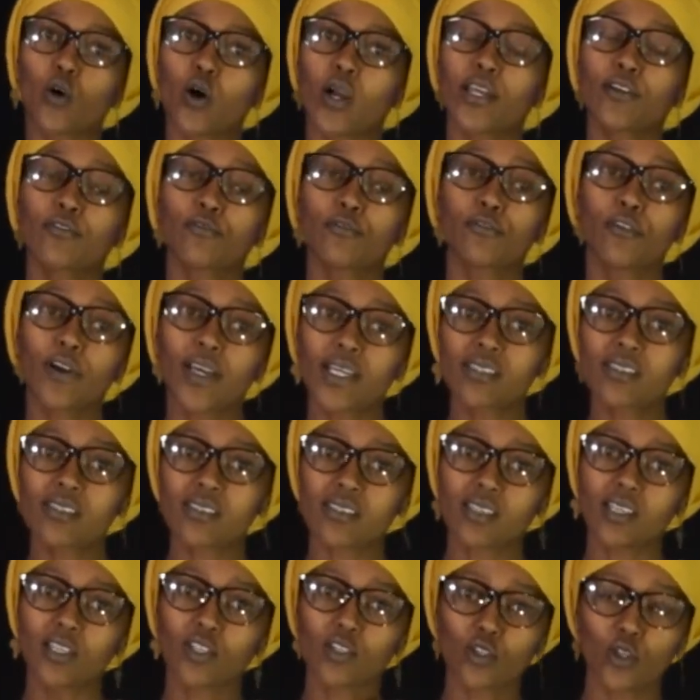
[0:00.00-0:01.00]

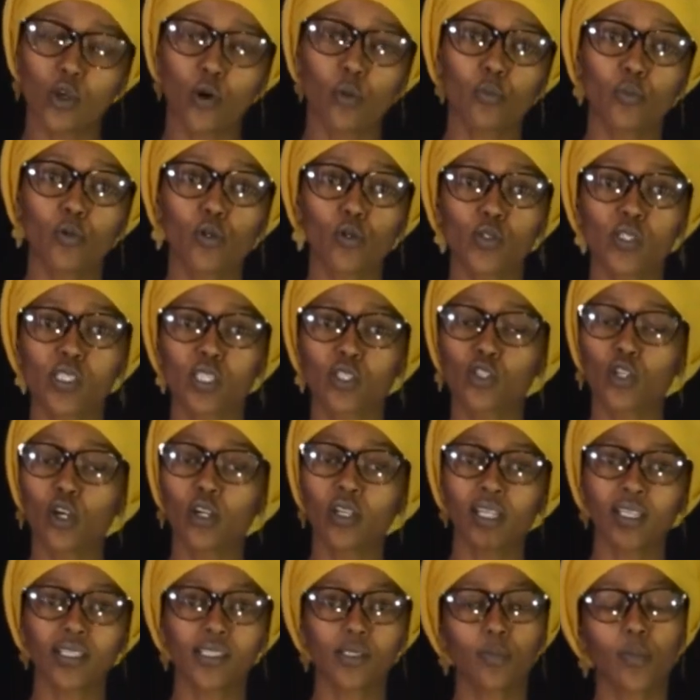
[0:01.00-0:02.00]
Invest in your music.
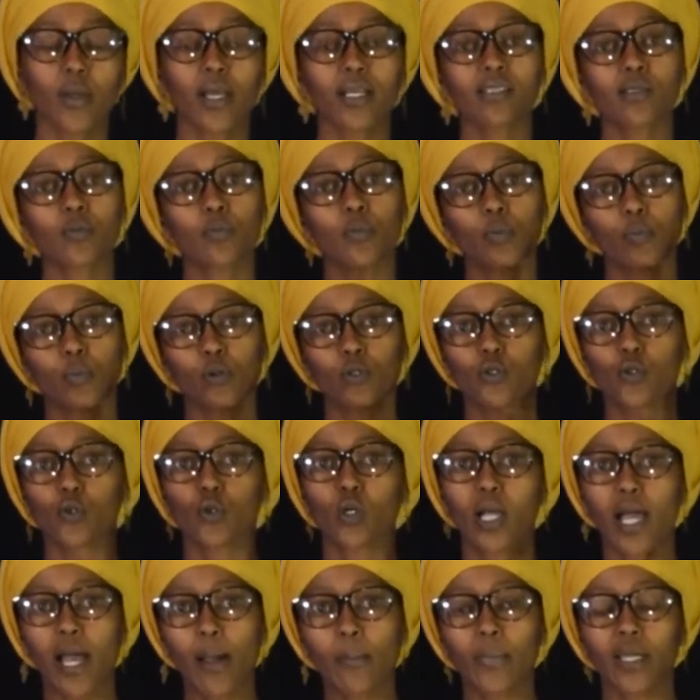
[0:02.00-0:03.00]
Don't expect people to
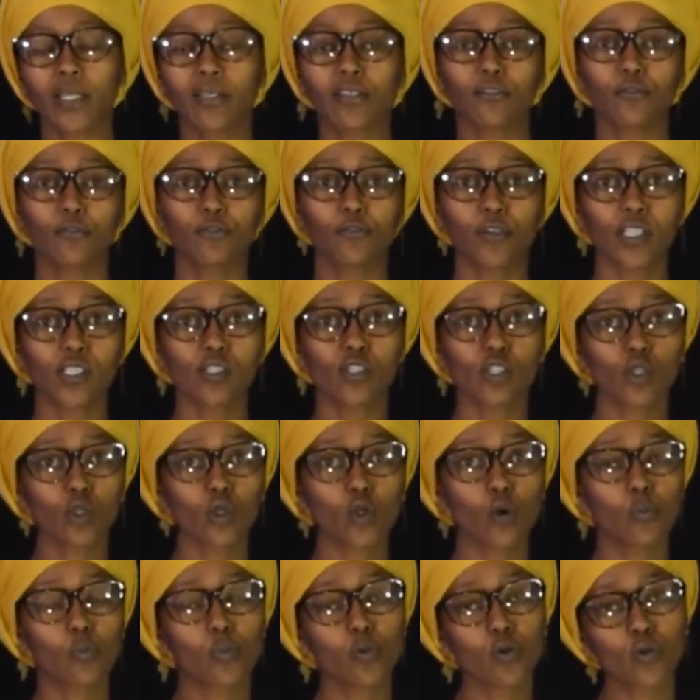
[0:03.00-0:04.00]
come and invest in
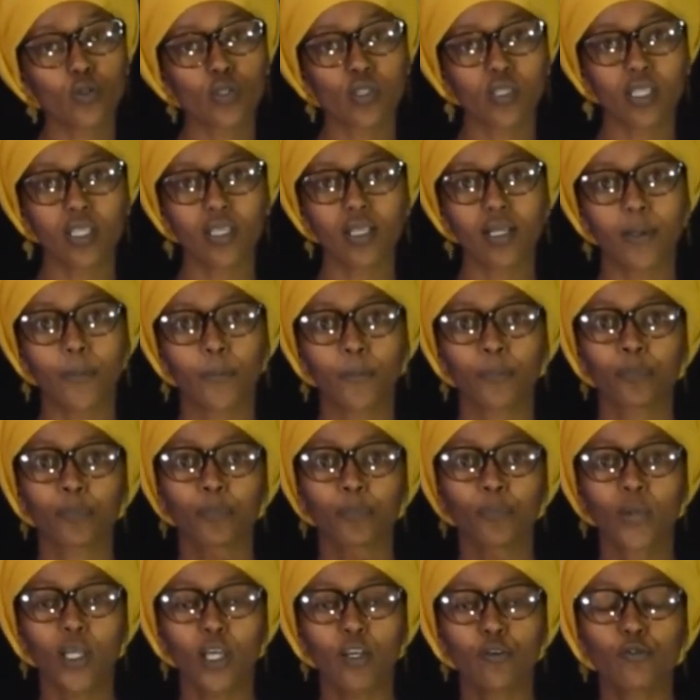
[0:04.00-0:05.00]
your music
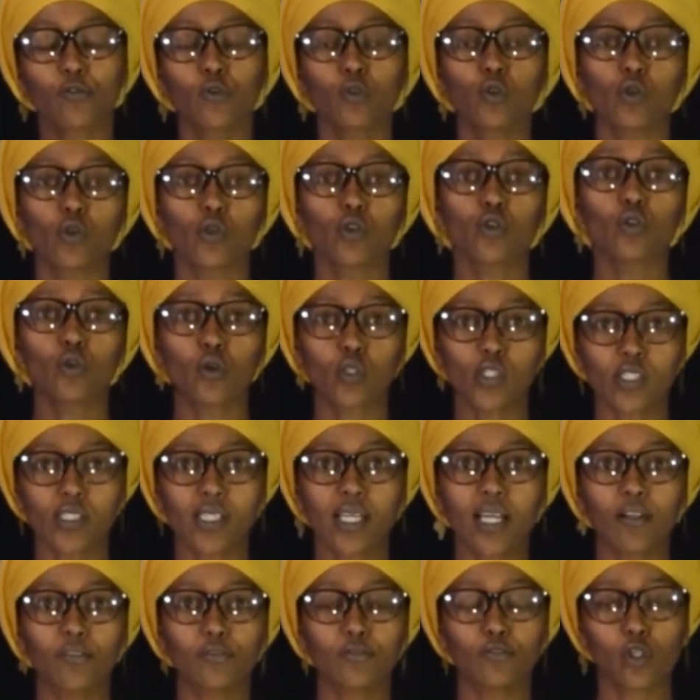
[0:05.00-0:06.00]
if you
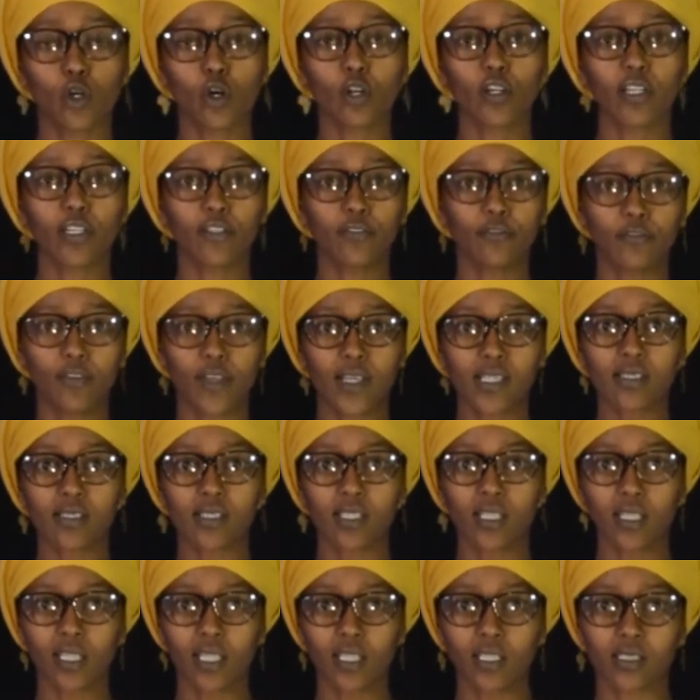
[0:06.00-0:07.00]
yourself don't invest
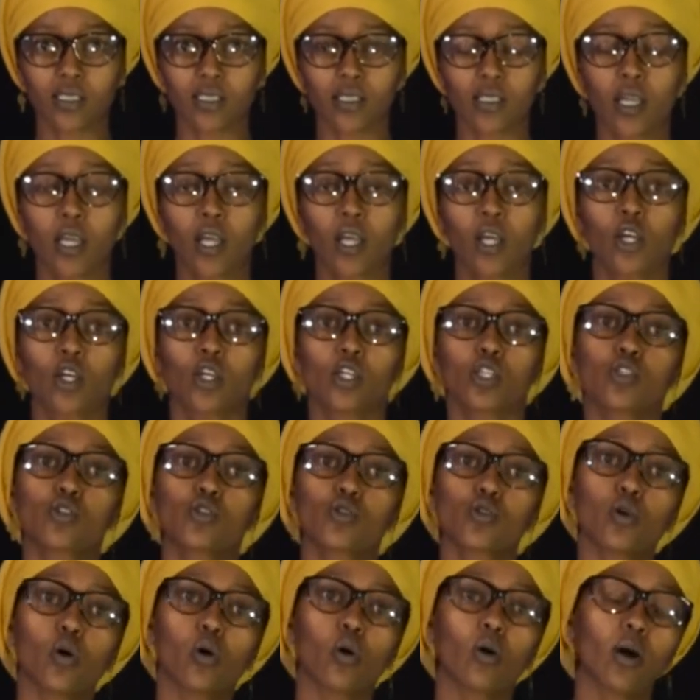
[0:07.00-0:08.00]
in it.
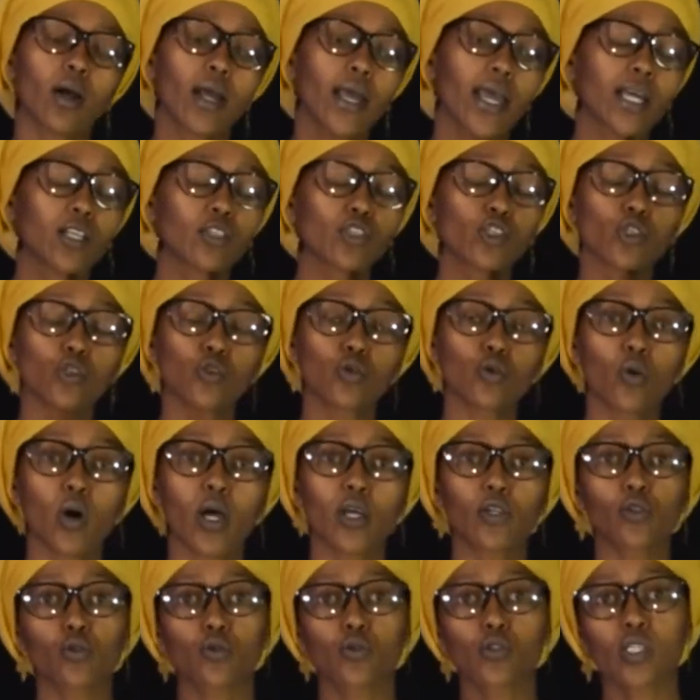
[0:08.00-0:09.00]
So ensure
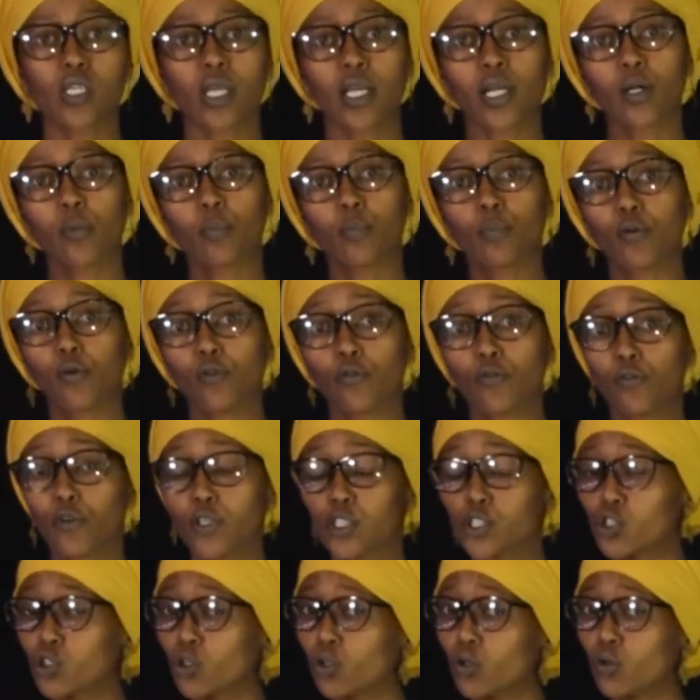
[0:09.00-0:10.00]
you take
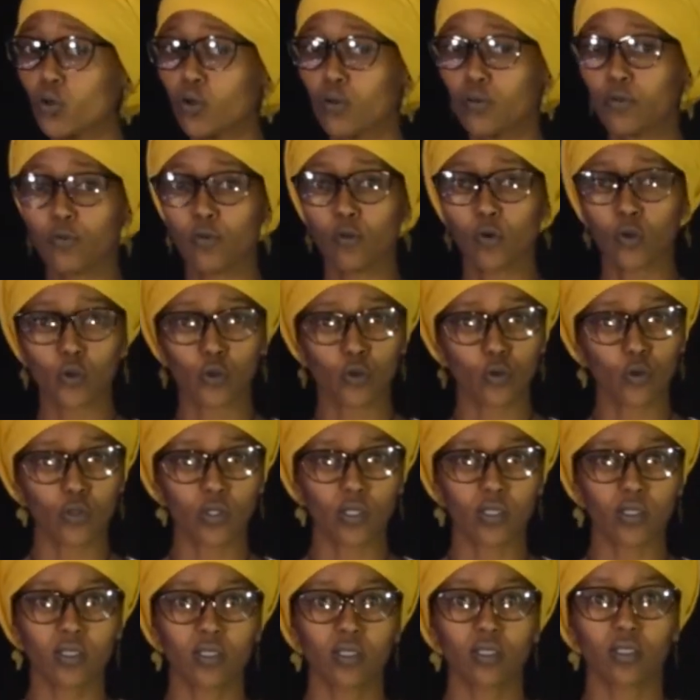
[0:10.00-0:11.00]
professional
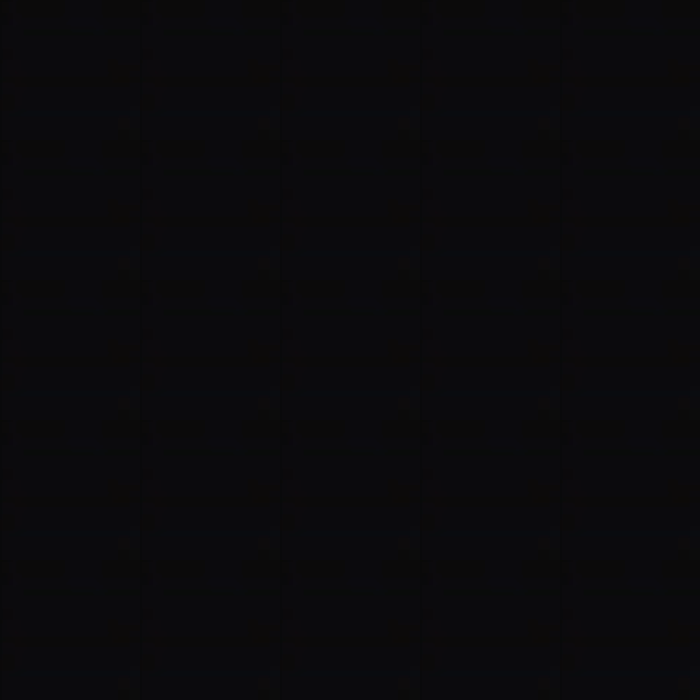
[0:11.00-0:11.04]
photos.